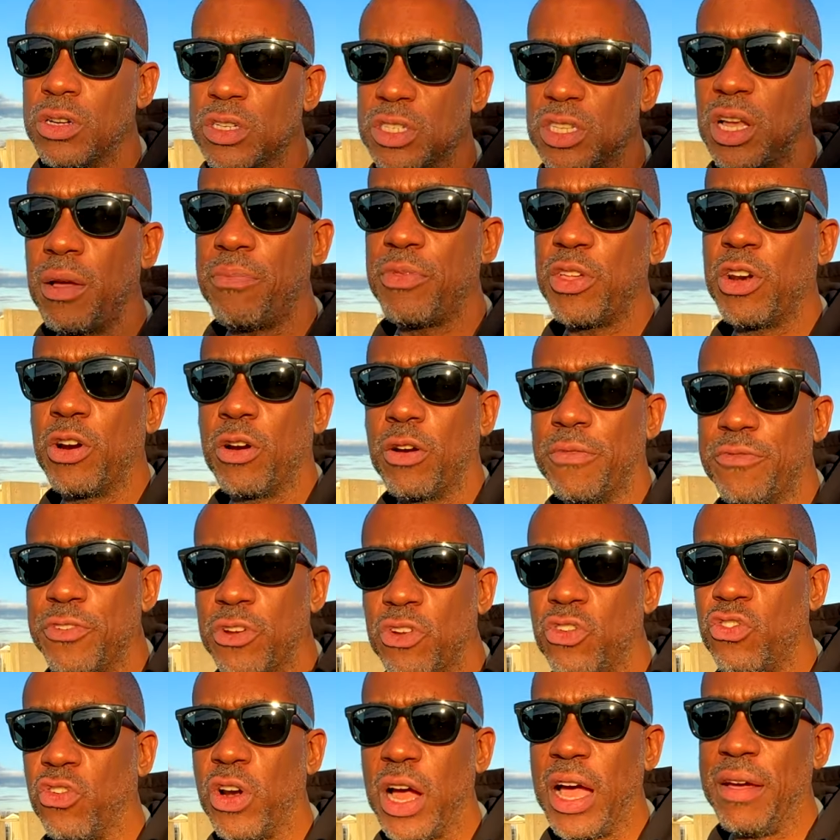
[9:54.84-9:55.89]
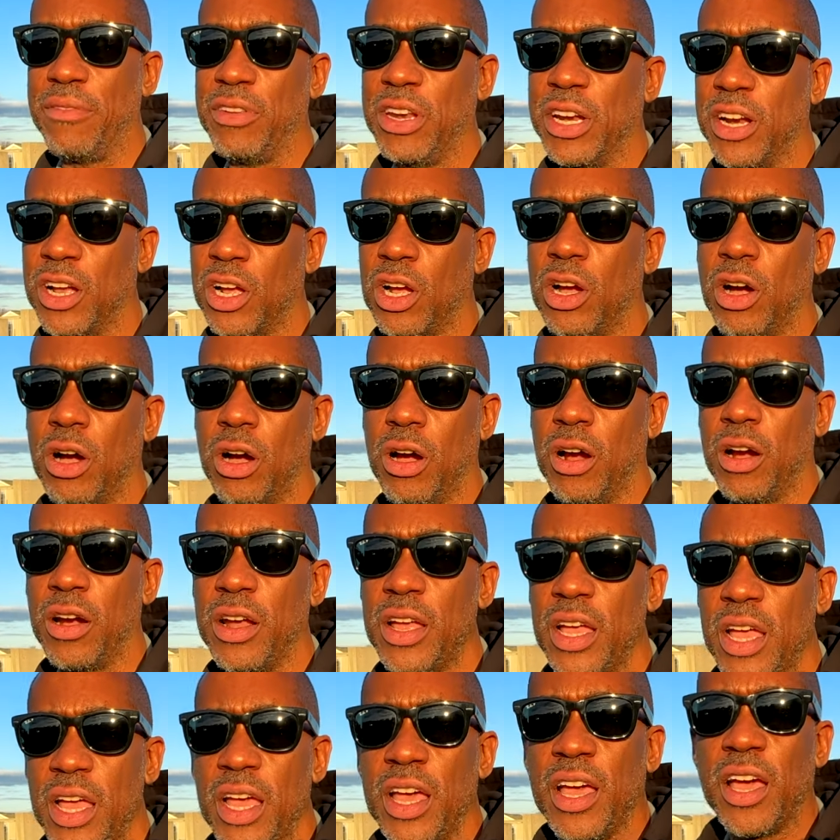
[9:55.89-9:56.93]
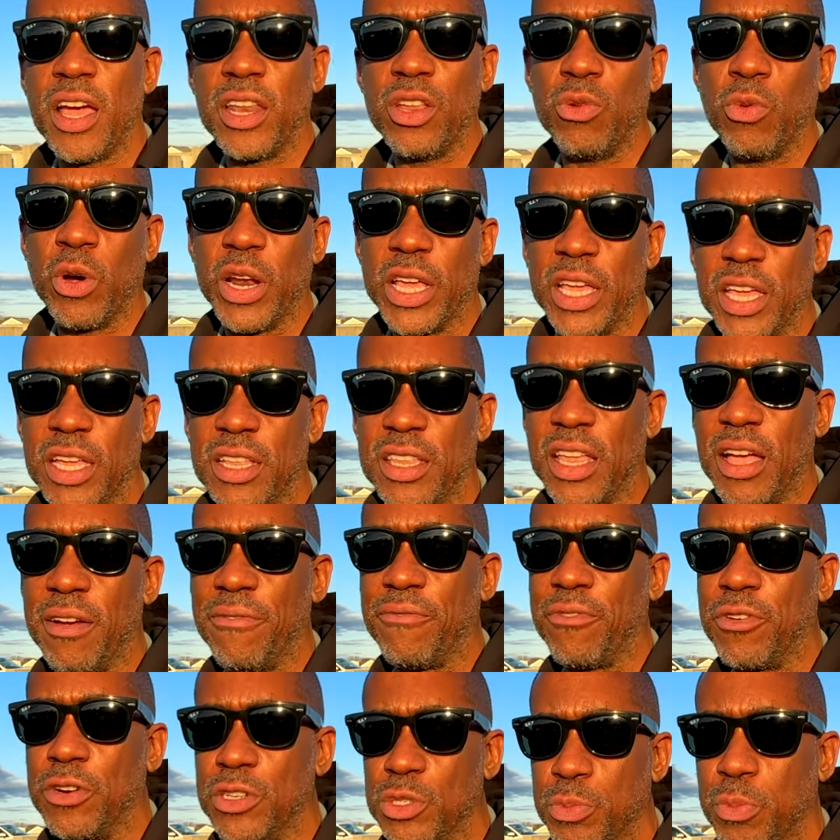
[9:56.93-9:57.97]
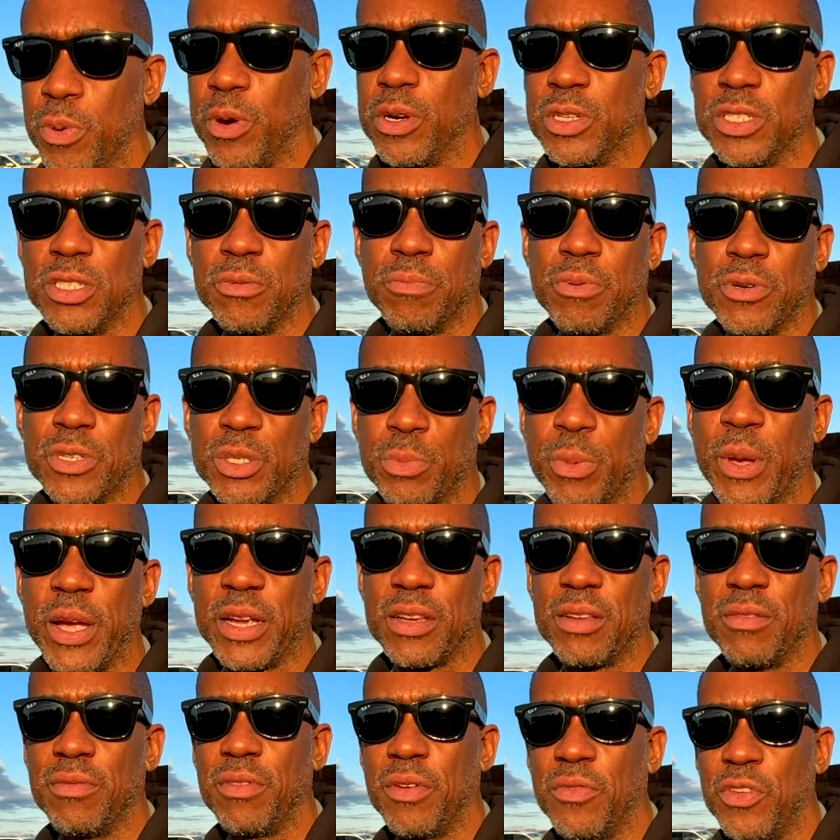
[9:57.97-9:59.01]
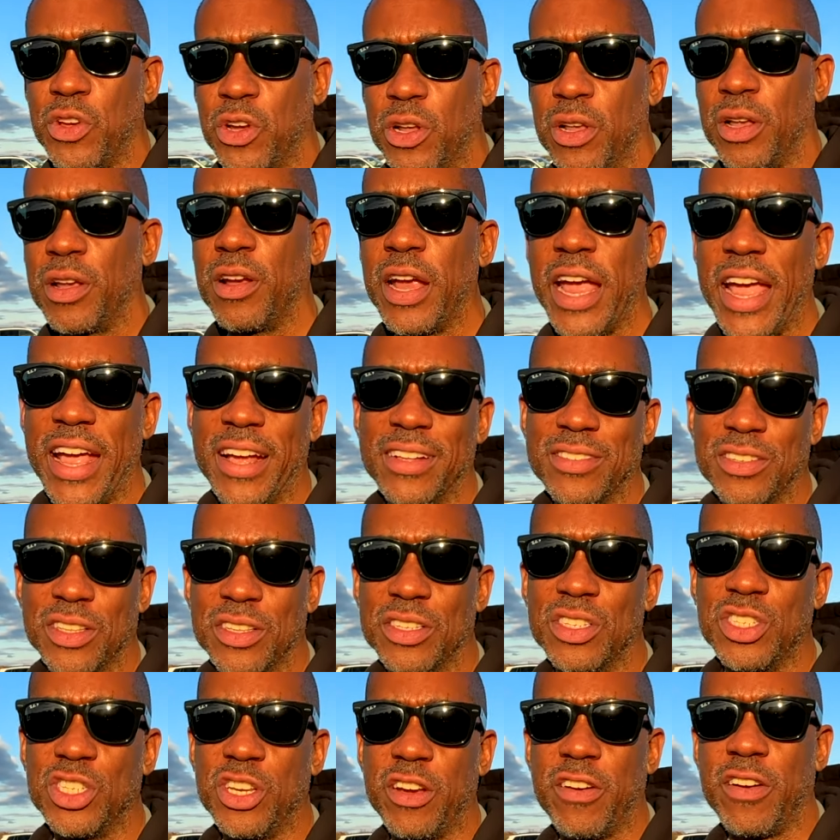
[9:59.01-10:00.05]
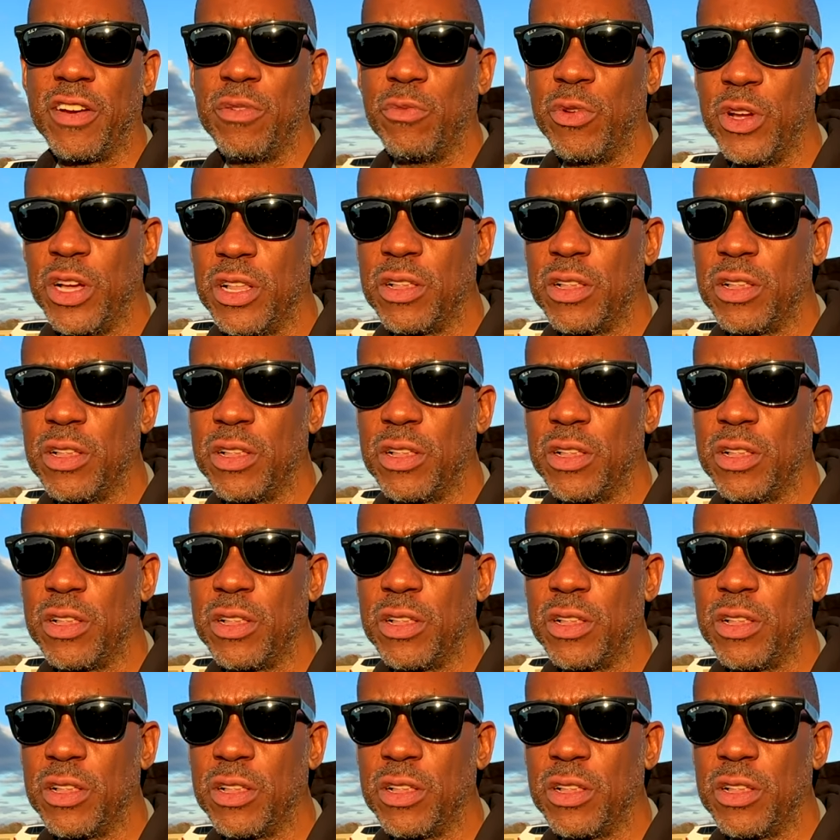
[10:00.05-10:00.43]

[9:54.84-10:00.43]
something, or if you're driving in a car and you want to get that first person perspective of your hands on the steering wheel